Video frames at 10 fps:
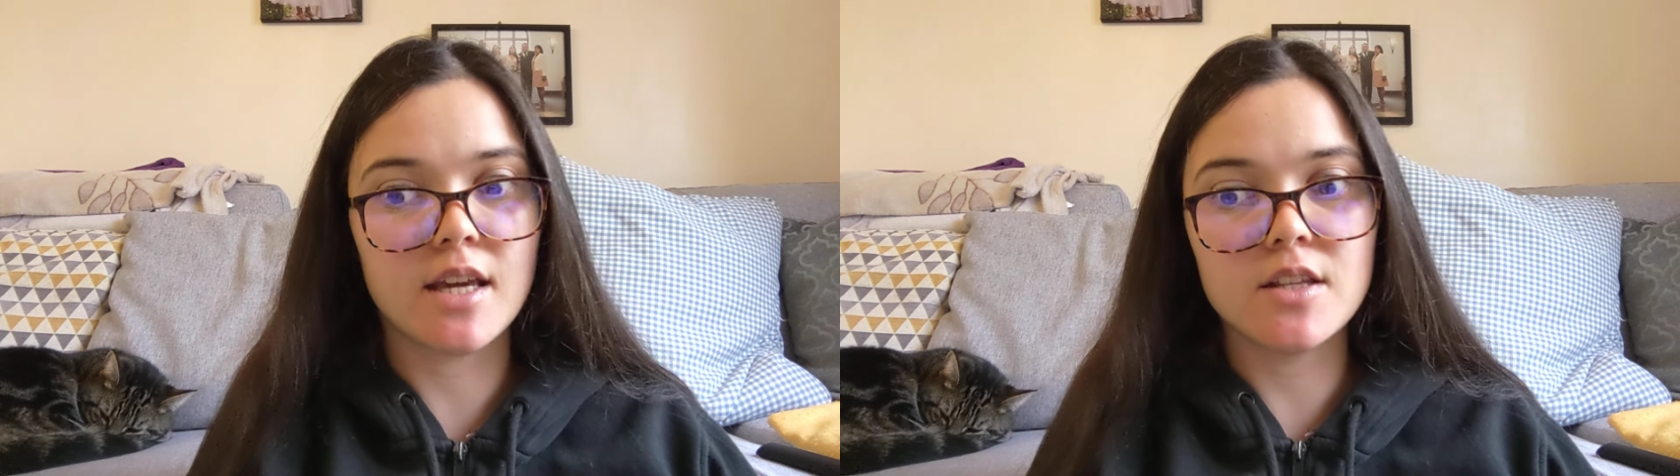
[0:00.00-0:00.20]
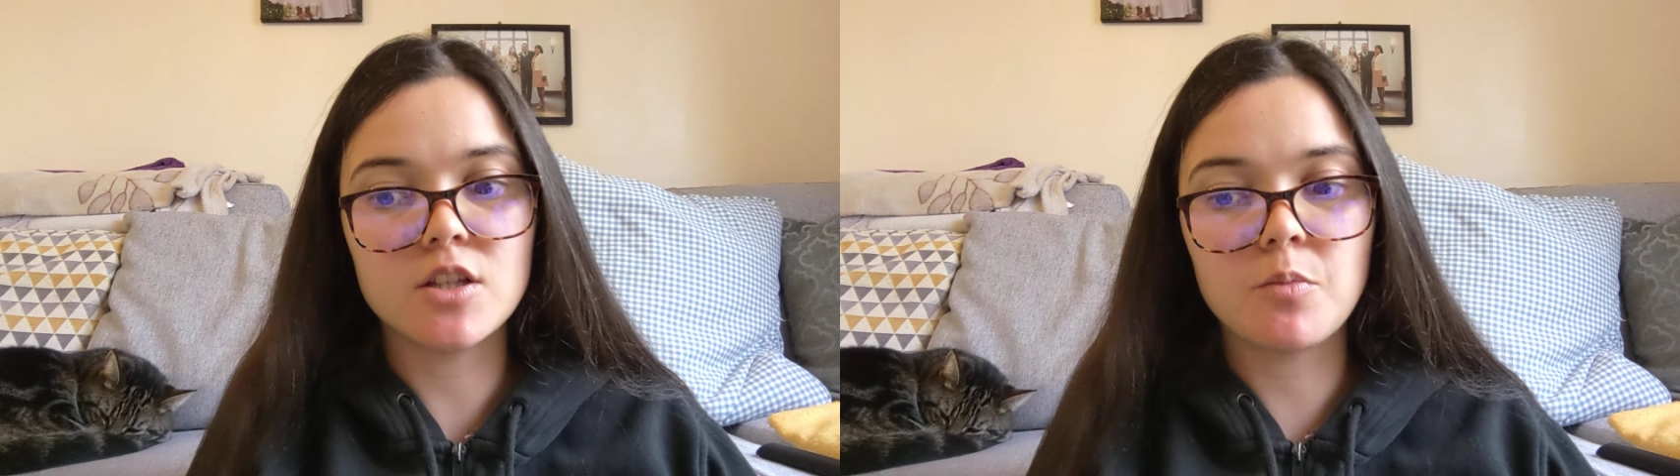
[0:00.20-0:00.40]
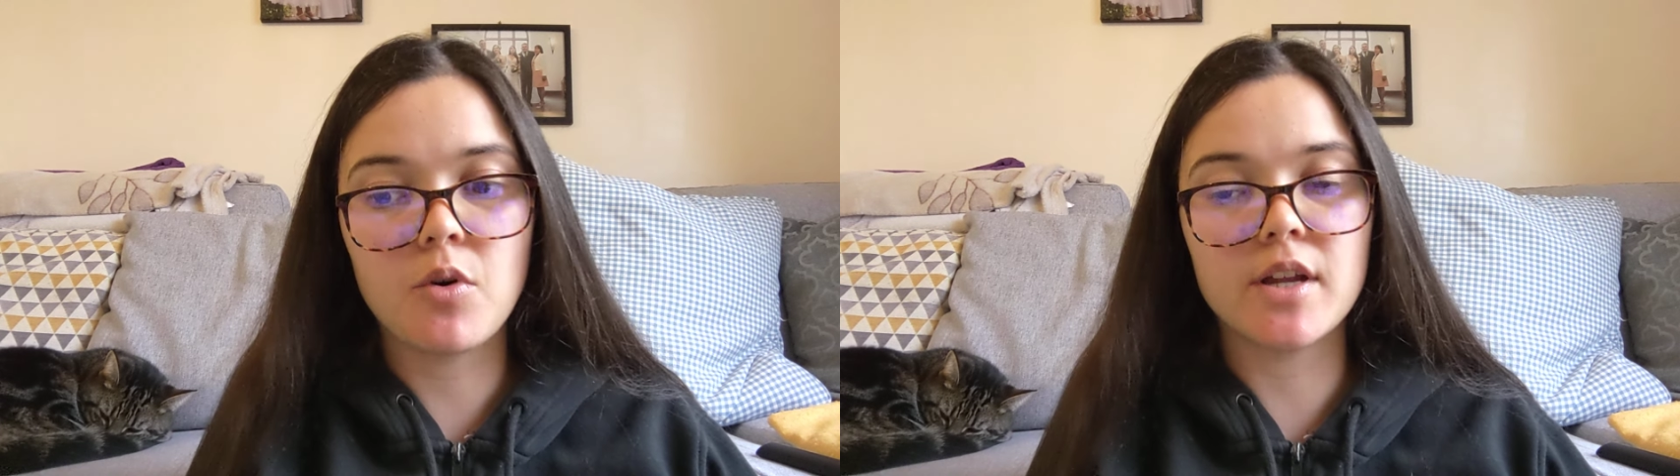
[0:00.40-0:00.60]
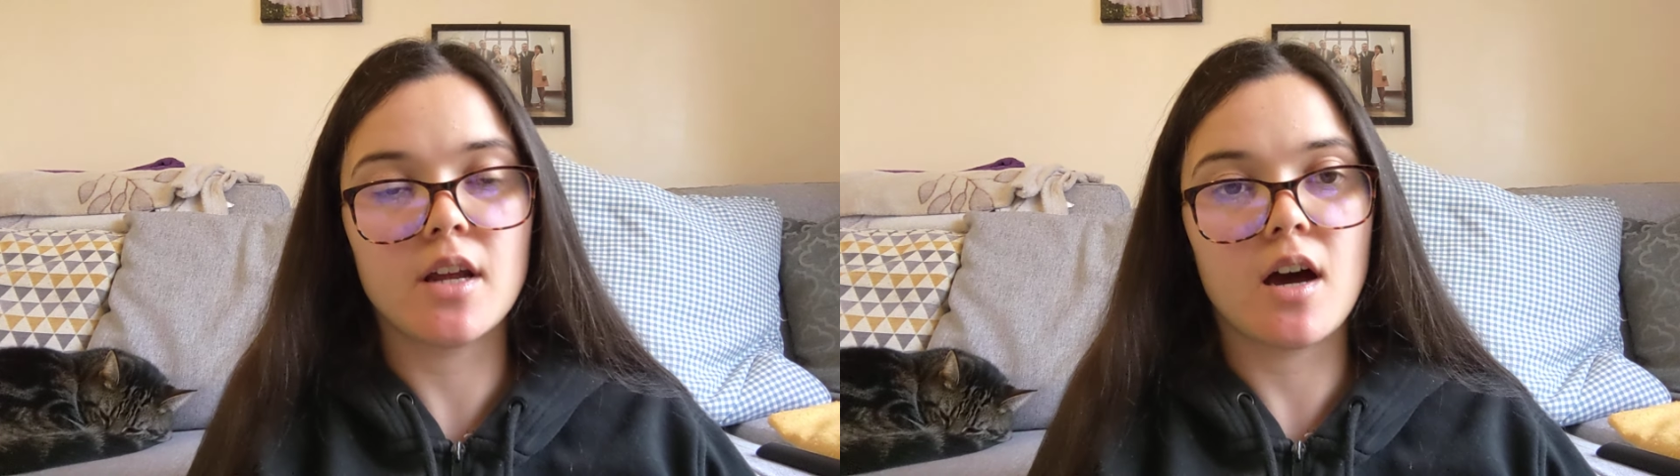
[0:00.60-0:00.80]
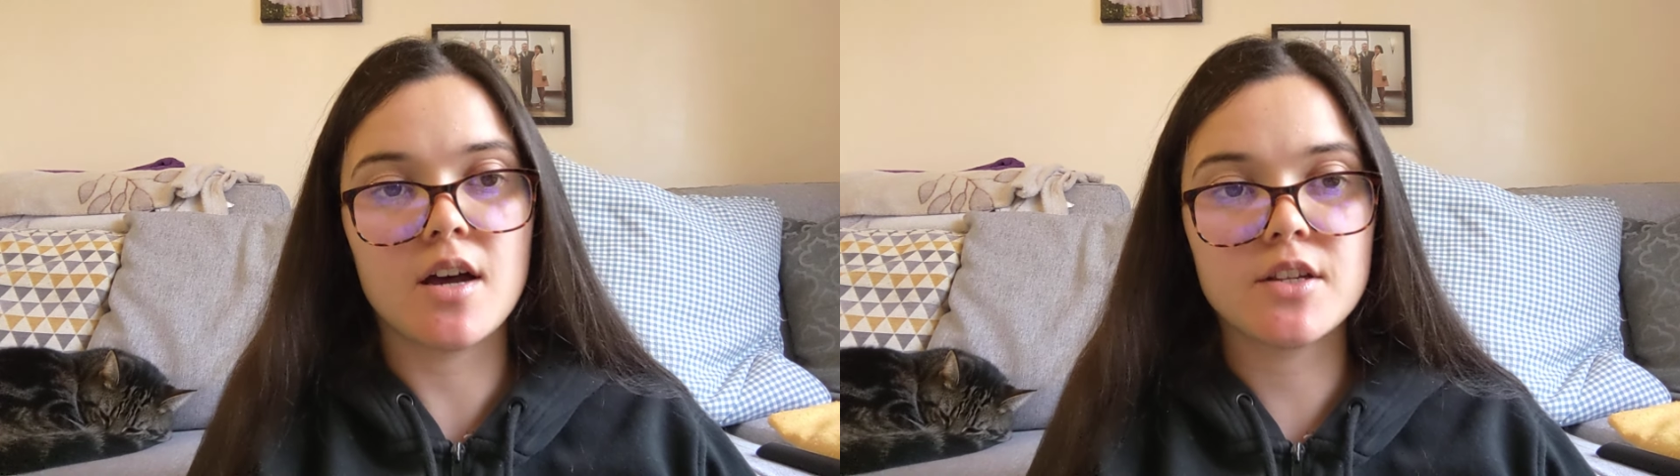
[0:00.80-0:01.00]
get to the point
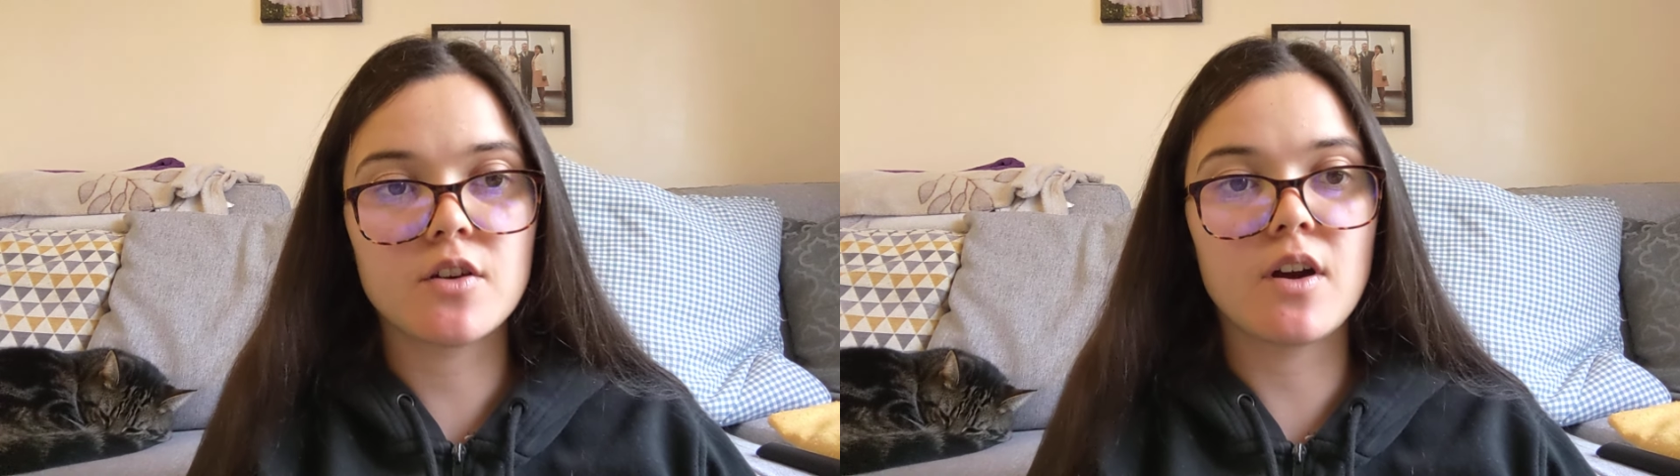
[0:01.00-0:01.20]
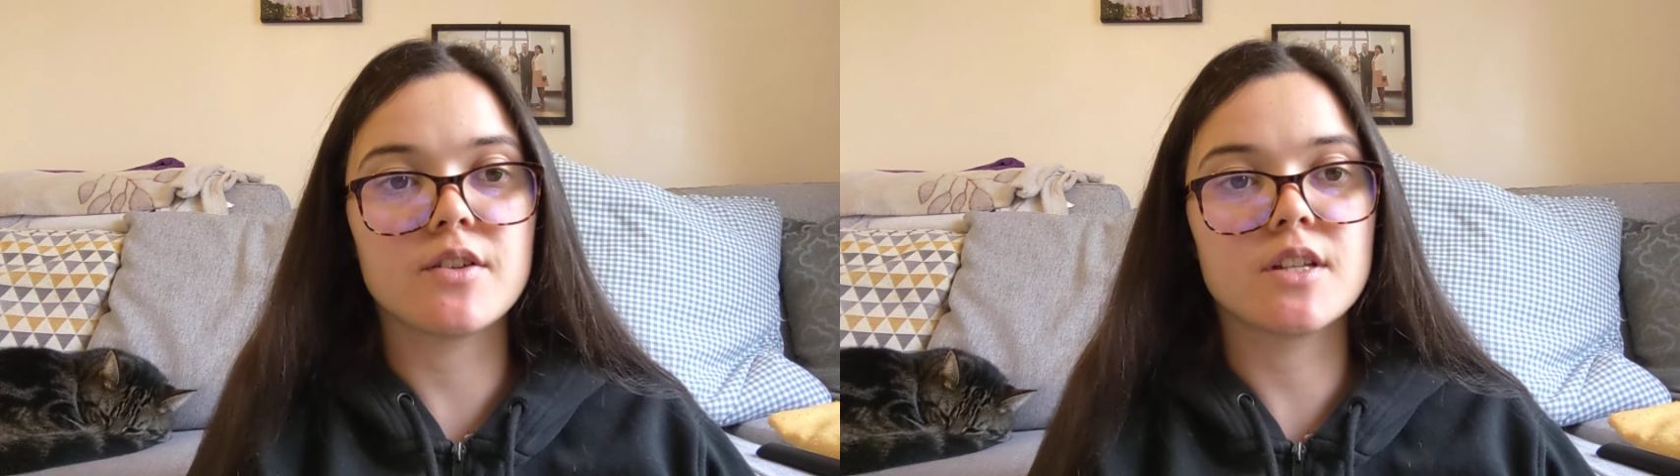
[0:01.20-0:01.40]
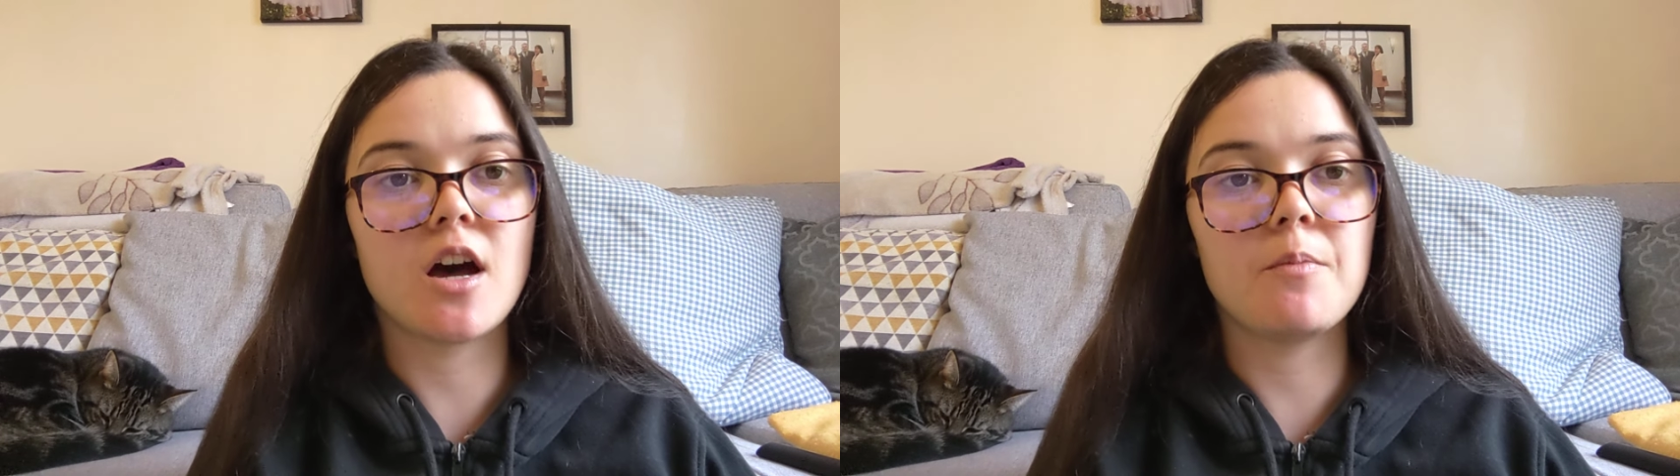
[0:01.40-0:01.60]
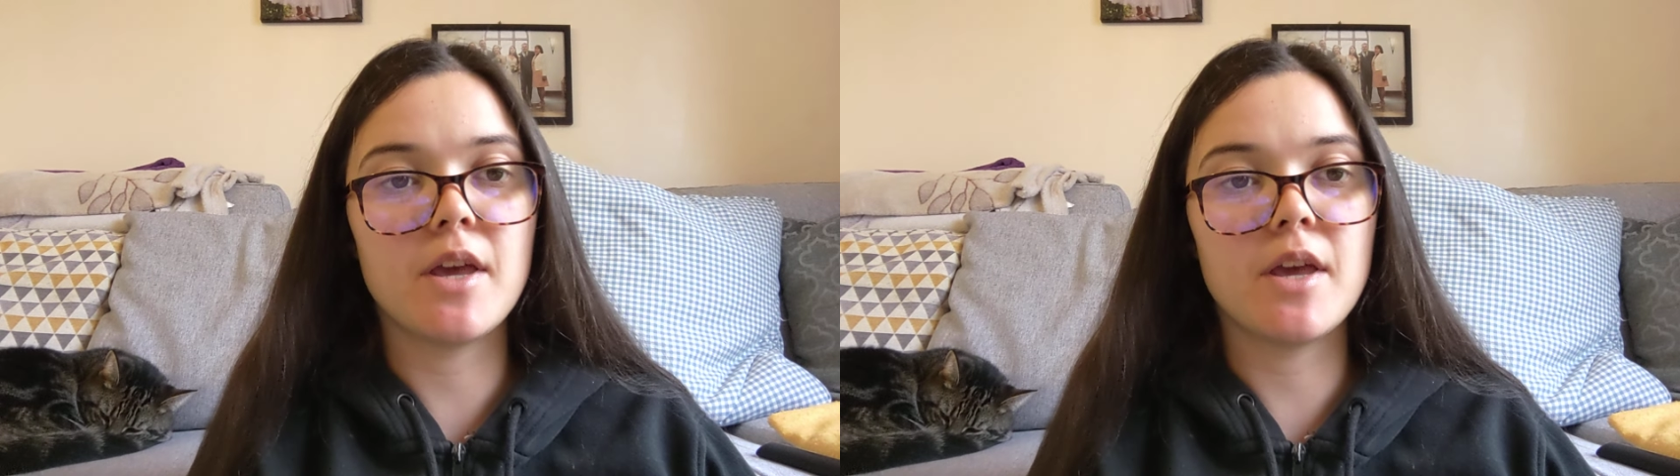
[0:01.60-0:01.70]
ask her out start